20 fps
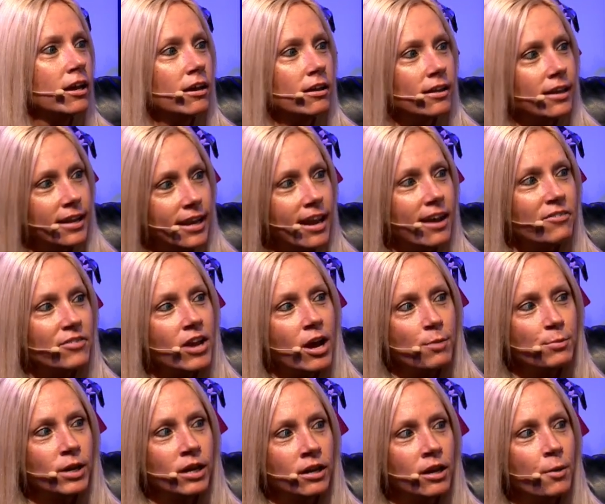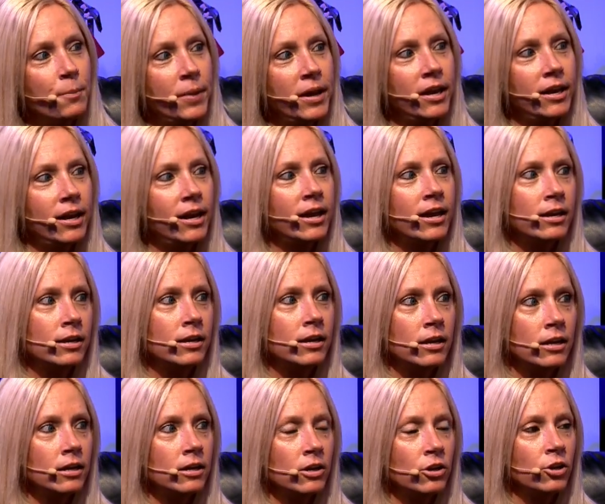Like after I'm done competing and,
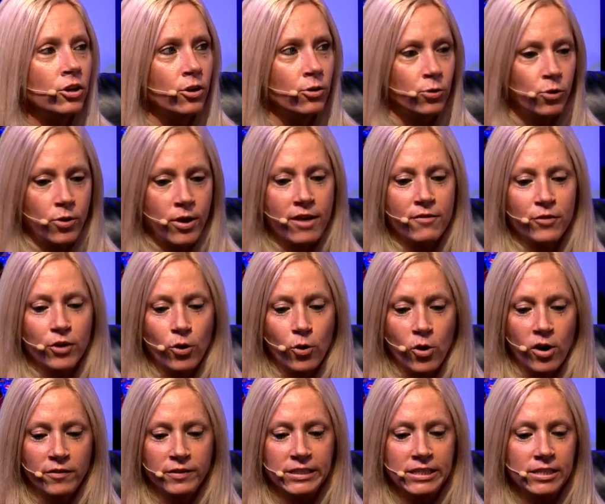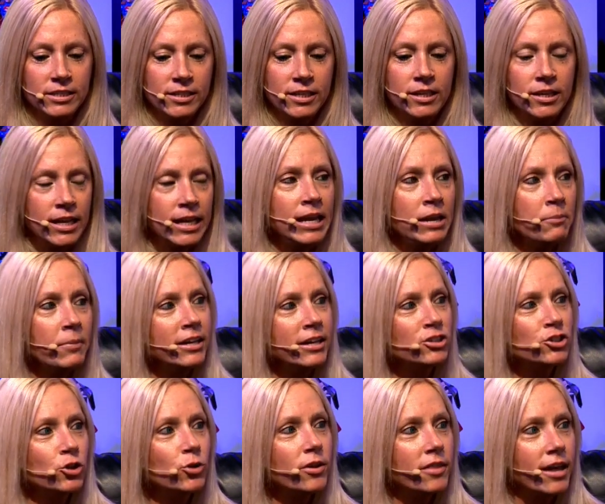you have your off season, he makes
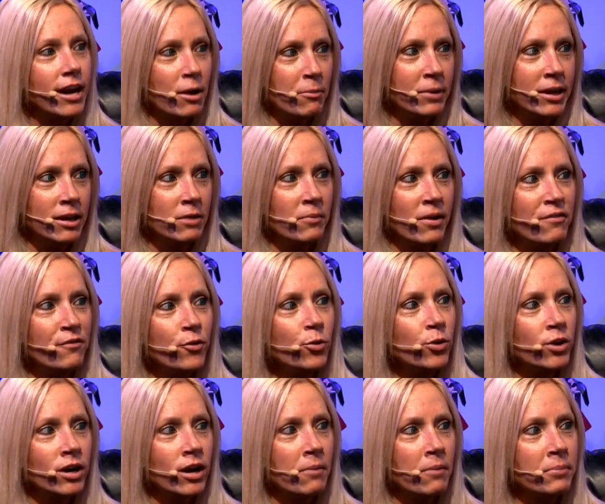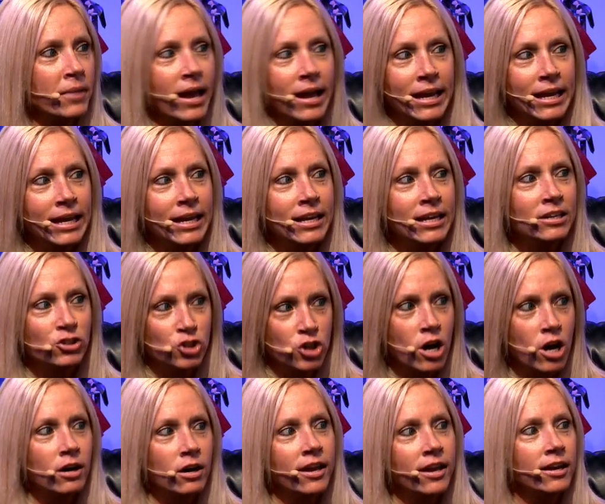sure that I'm eating my food and I'm not eating
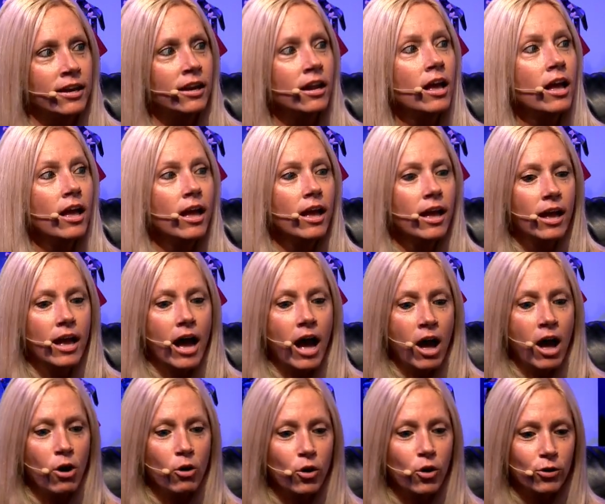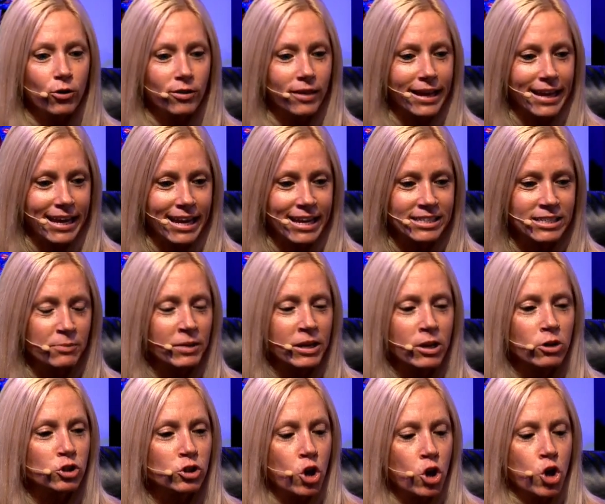junk. And I'll go to eat something, he
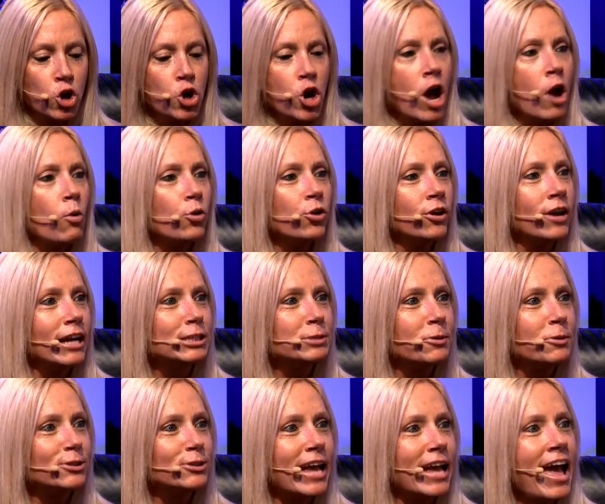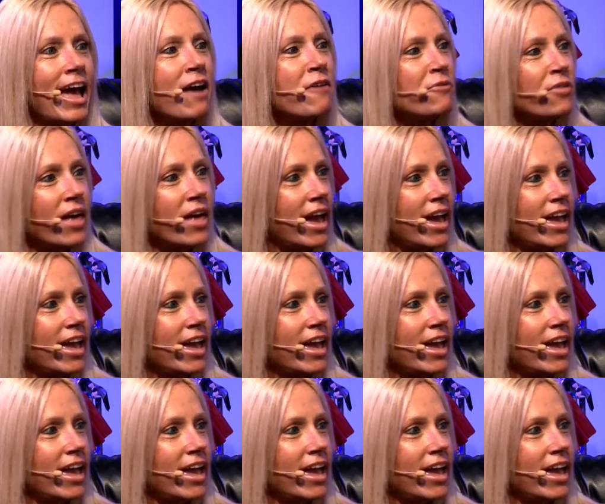goes, no, you're not supposed to have that.